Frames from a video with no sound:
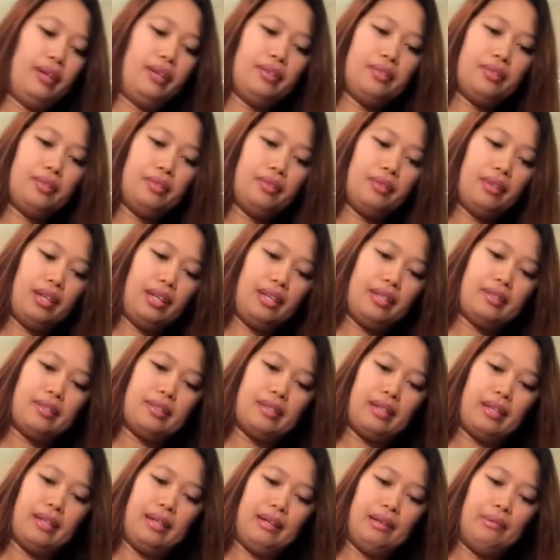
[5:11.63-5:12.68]
also got
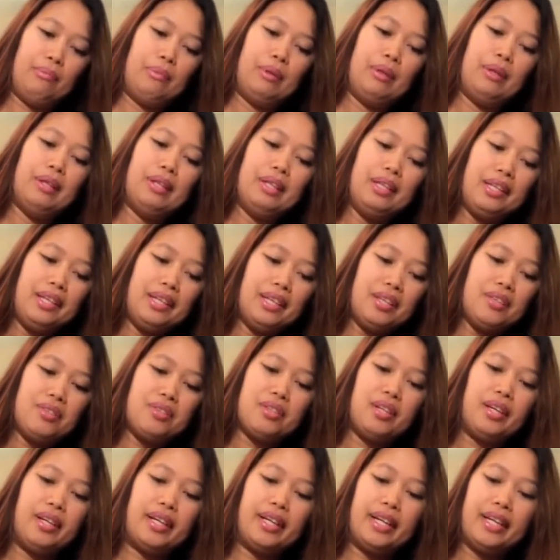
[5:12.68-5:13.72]
some learning
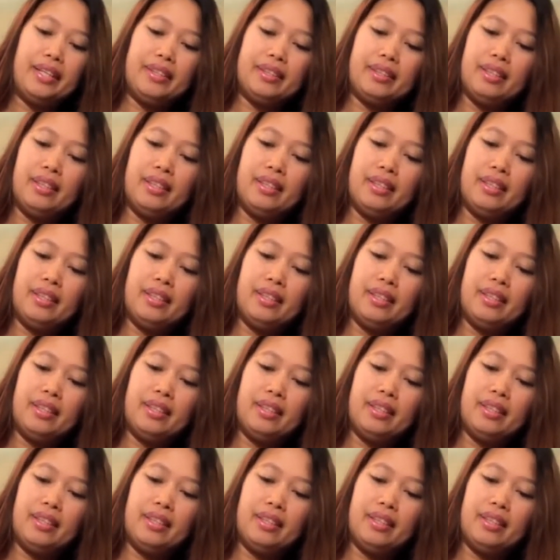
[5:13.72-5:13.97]
chart.